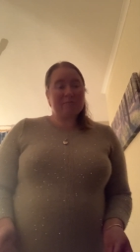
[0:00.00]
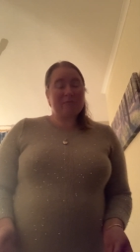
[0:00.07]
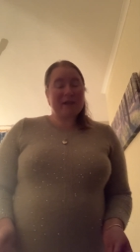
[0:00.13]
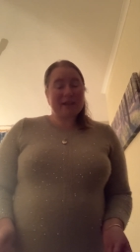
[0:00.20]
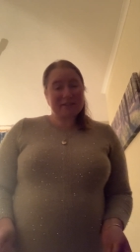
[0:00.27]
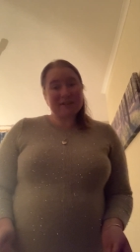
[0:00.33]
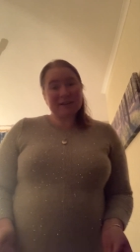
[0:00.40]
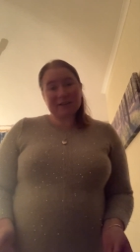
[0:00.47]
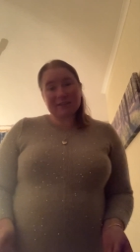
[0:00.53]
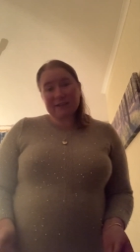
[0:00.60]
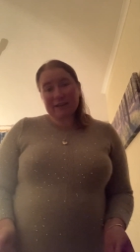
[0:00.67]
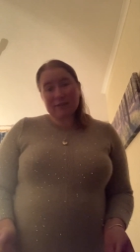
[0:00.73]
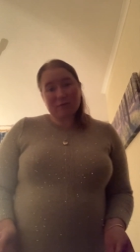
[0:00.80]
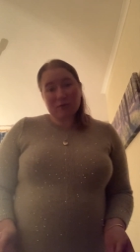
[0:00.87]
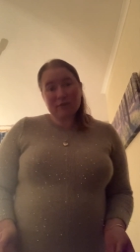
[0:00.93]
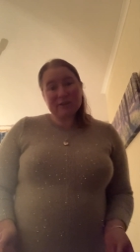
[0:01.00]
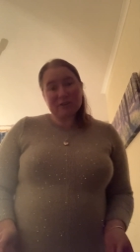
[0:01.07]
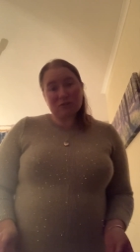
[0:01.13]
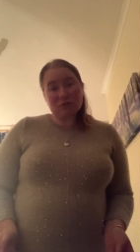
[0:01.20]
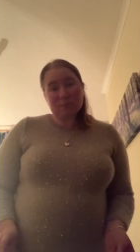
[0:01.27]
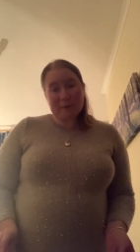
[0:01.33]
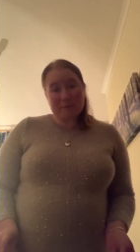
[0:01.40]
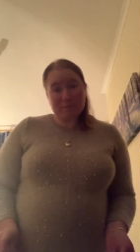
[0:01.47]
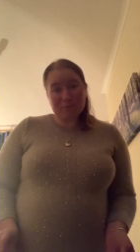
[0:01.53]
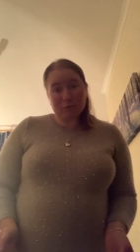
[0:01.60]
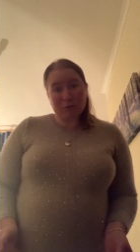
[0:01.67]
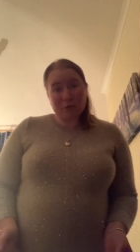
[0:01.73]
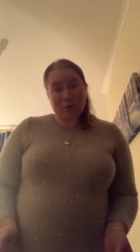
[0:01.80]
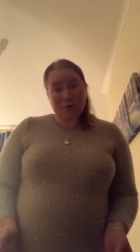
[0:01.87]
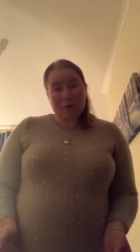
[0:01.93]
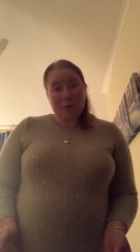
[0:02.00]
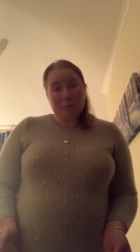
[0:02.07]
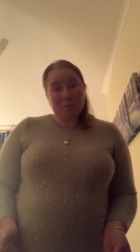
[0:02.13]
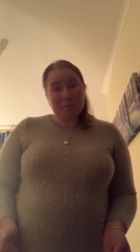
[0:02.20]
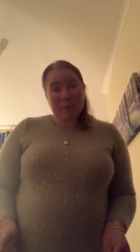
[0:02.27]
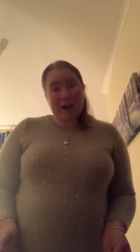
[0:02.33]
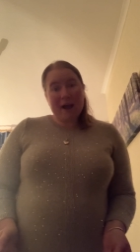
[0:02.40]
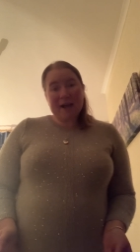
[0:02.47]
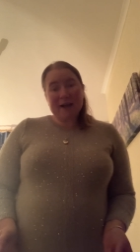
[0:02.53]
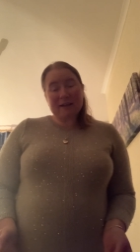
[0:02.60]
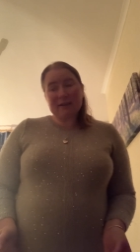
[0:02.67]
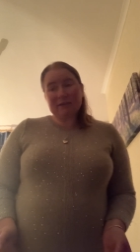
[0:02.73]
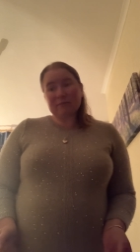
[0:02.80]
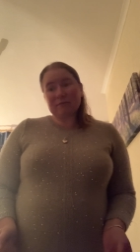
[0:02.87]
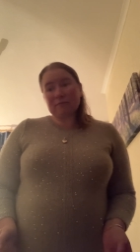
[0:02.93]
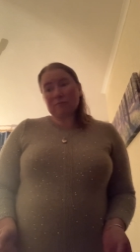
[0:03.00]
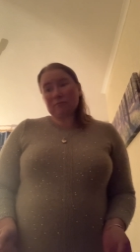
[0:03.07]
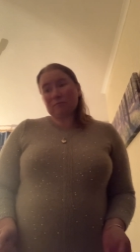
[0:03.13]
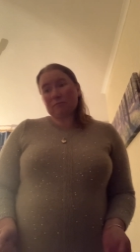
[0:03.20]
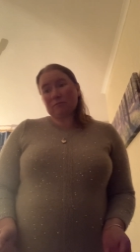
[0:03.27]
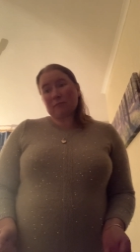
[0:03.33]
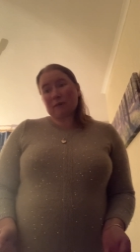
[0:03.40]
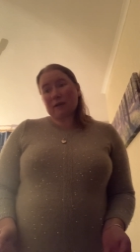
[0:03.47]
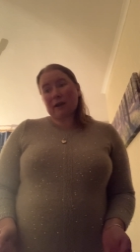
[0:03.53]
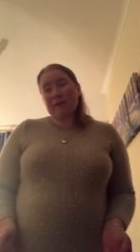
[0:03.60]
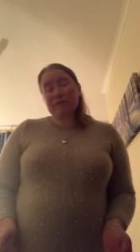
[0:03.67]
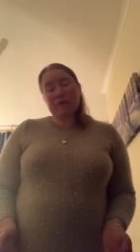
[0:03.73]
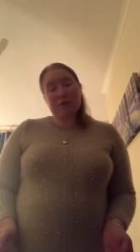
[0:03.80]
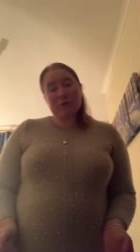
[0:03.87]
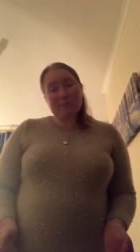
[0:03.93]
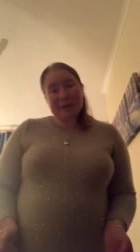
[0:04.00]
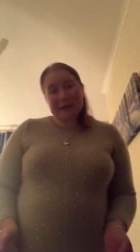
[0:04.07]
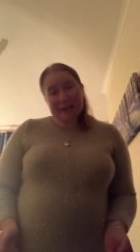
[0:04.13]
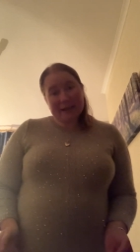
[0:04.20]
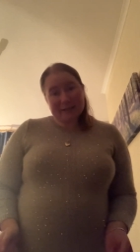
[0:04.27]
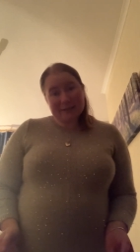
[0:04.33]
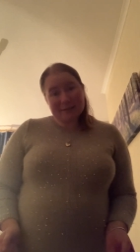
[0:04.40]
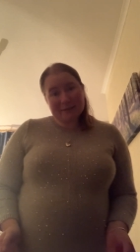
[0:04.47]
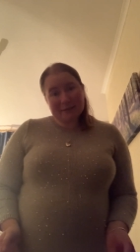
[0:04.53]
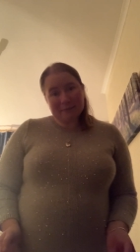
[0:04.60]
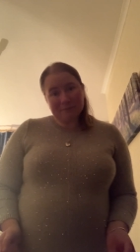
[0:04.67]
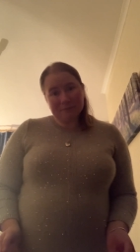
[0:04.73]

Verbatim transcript: basically I've only just been back a few minutes